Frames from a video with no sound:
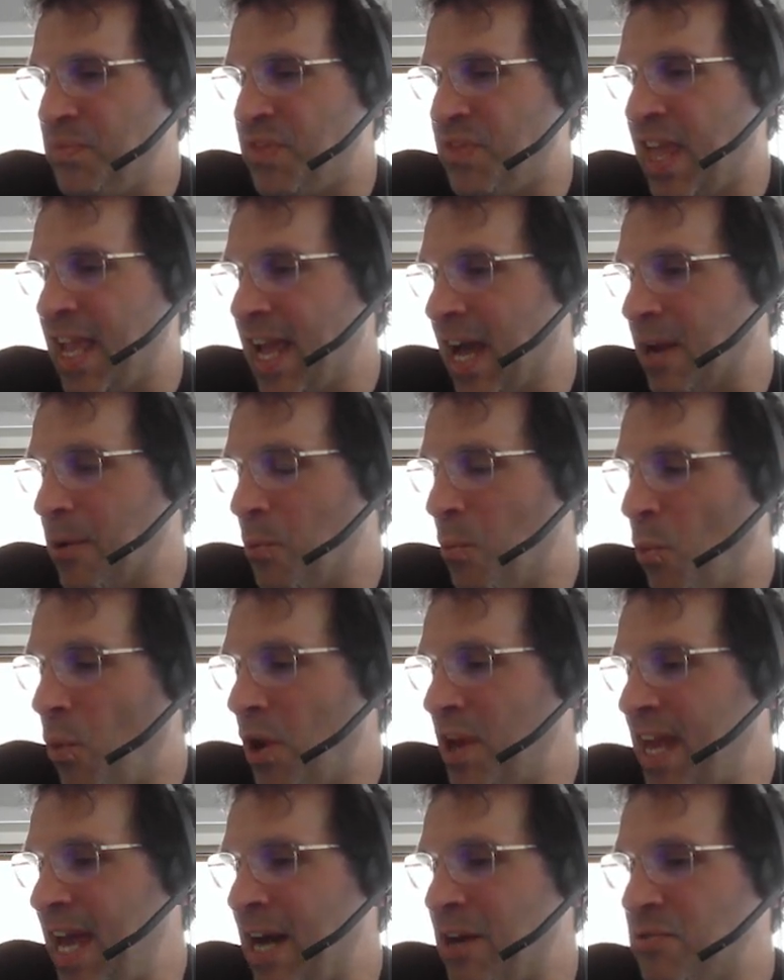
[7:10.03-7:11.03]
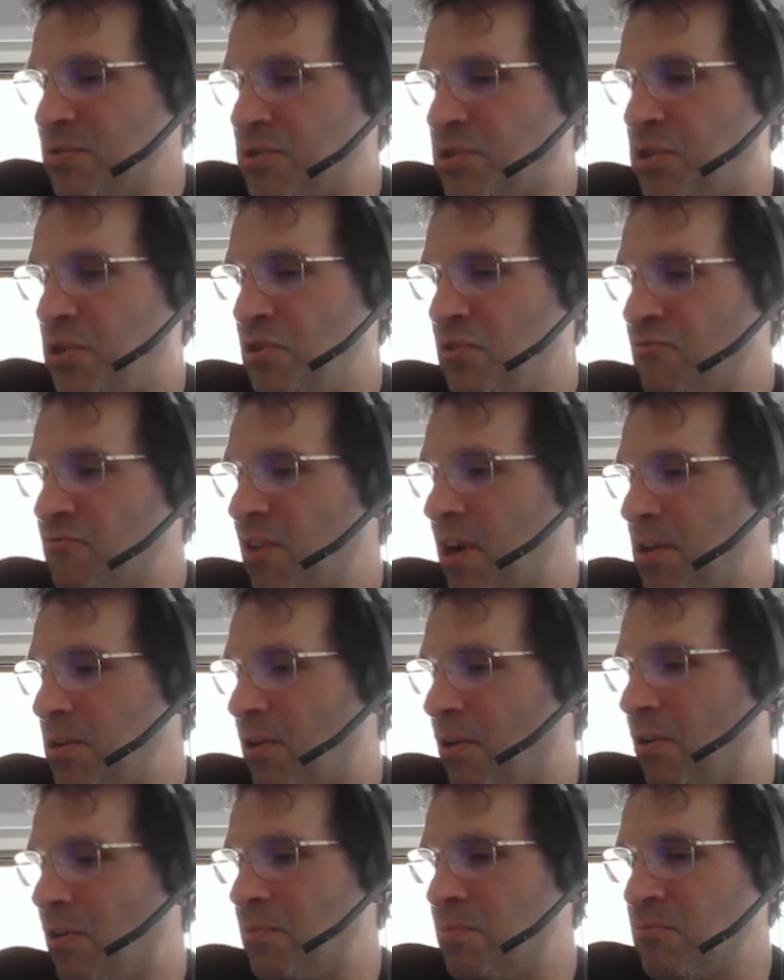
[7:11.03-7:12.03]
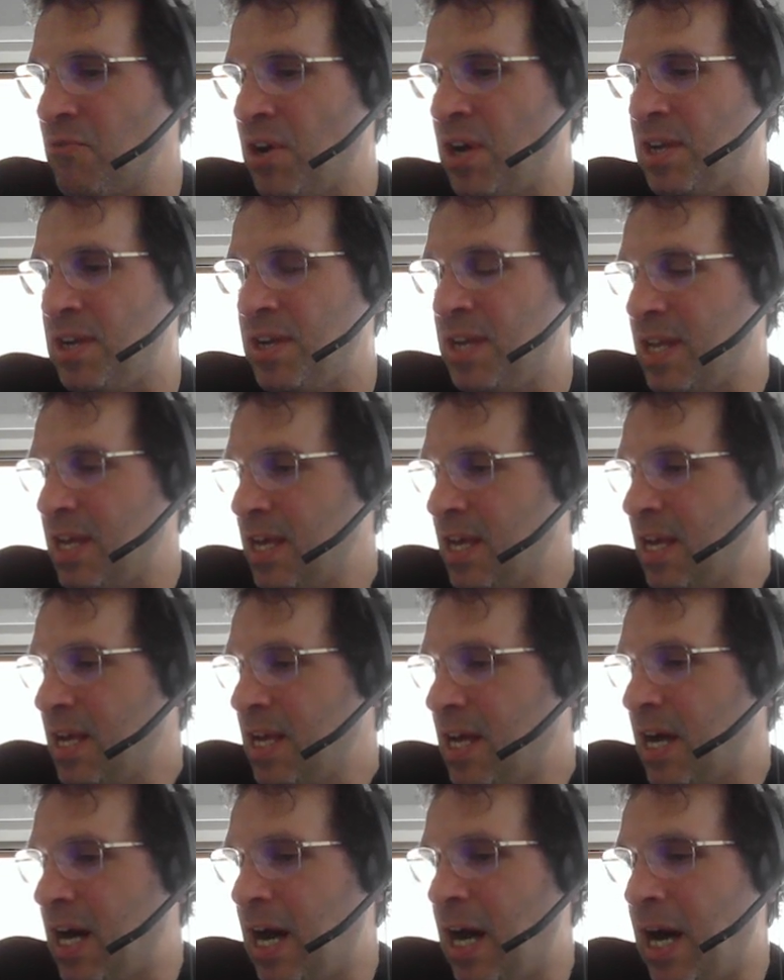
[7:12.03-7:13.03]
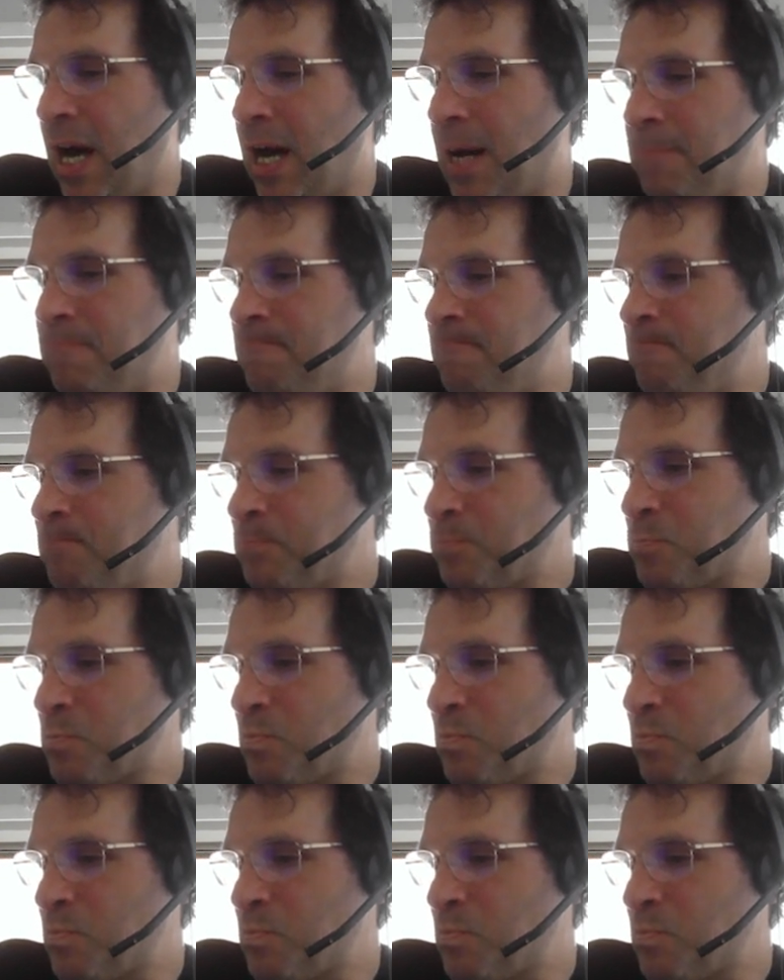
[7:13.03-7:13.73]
They got a 1-out, 2-run home run um,